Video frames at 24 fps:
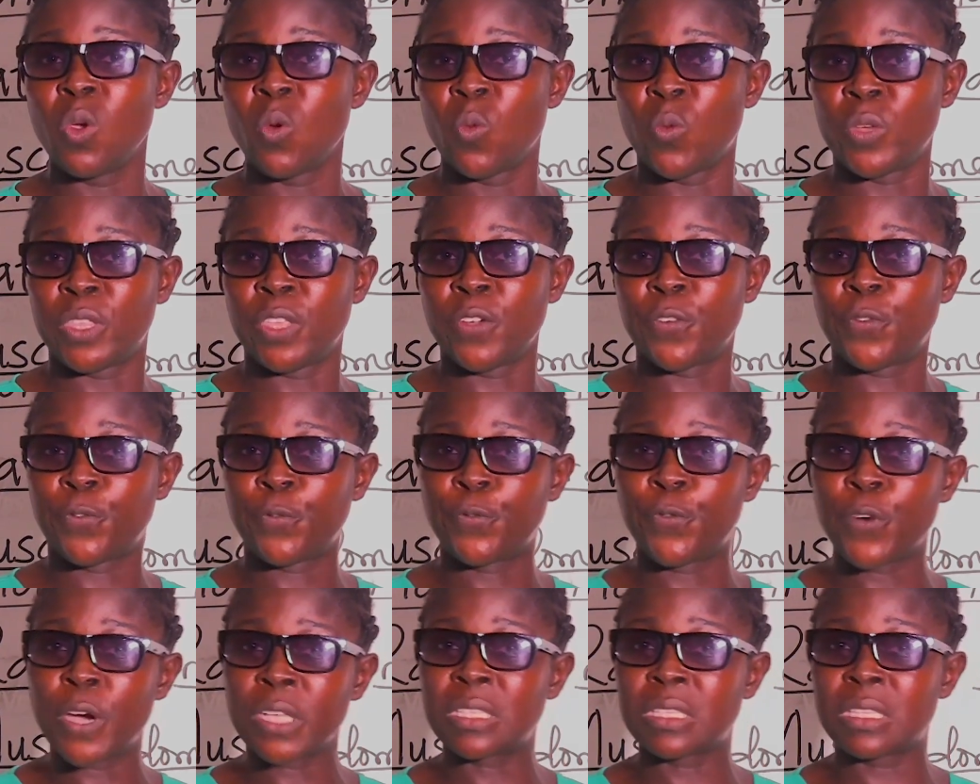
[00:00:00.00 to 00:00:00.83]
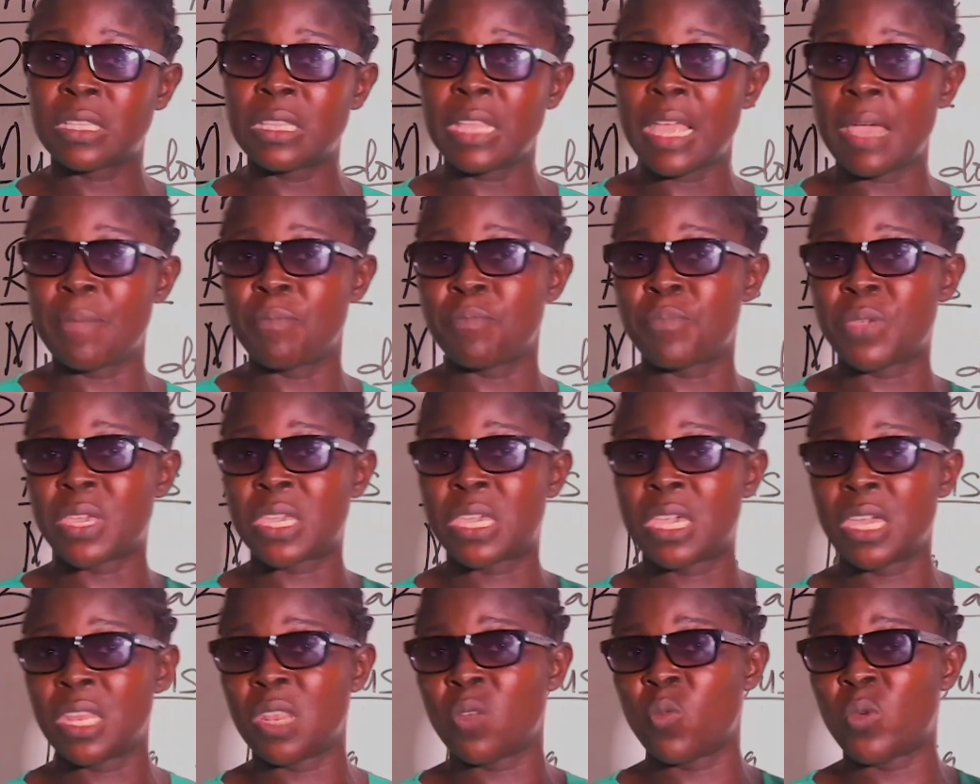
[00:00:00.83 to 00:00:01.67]
with the first name
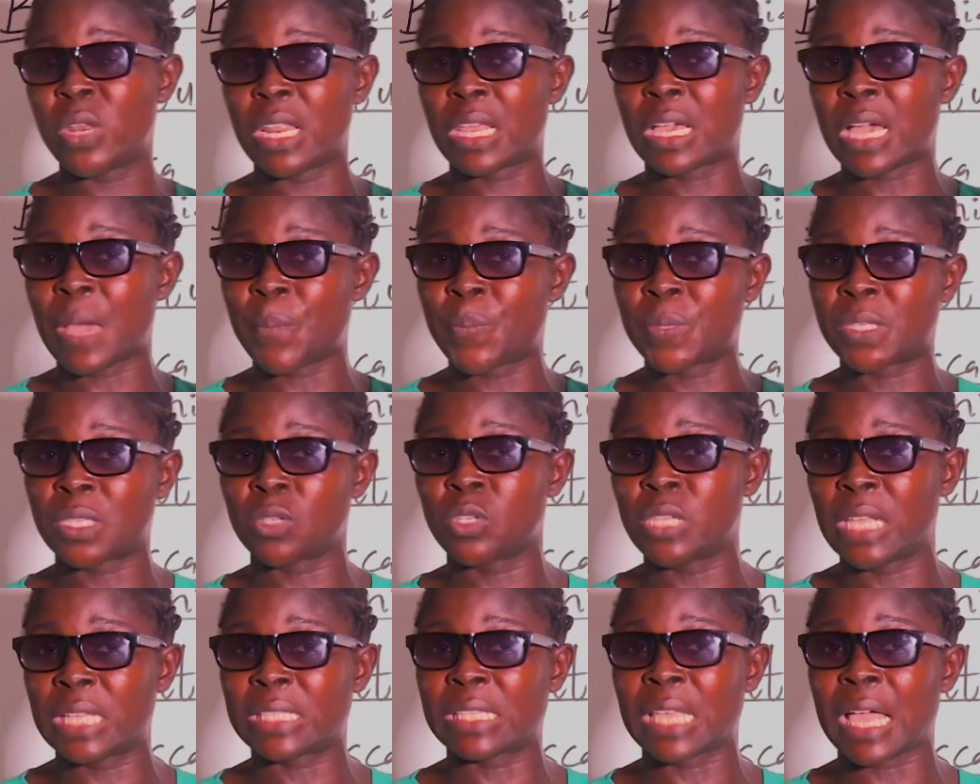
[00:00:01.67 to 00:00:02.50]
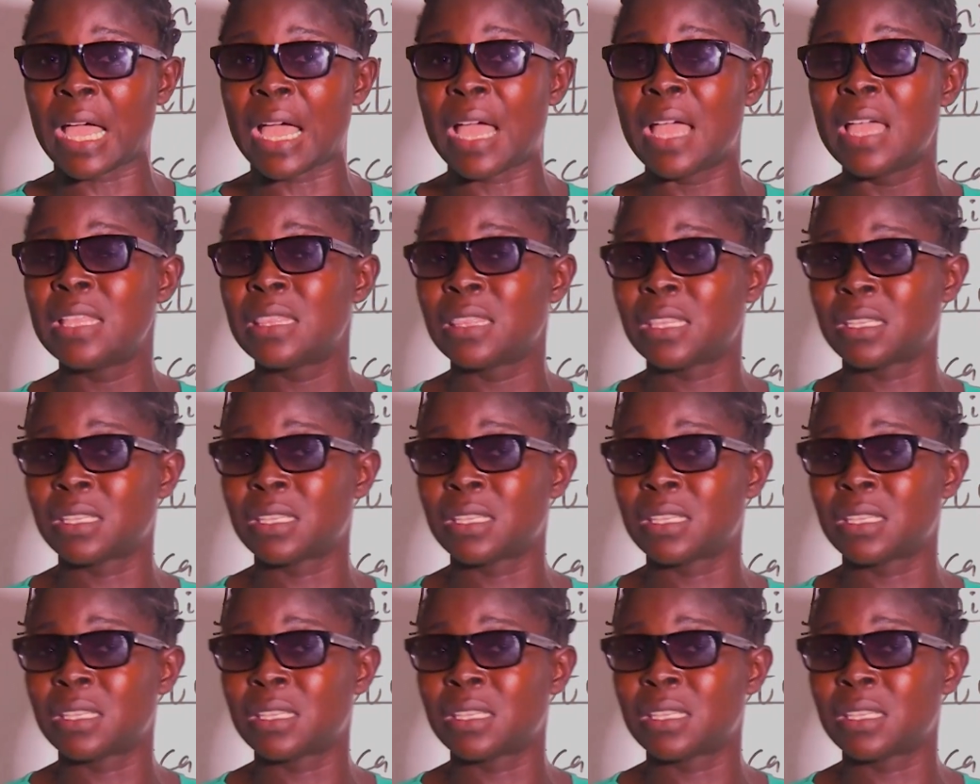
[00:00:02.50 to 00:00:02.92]
beginning with a capital letter,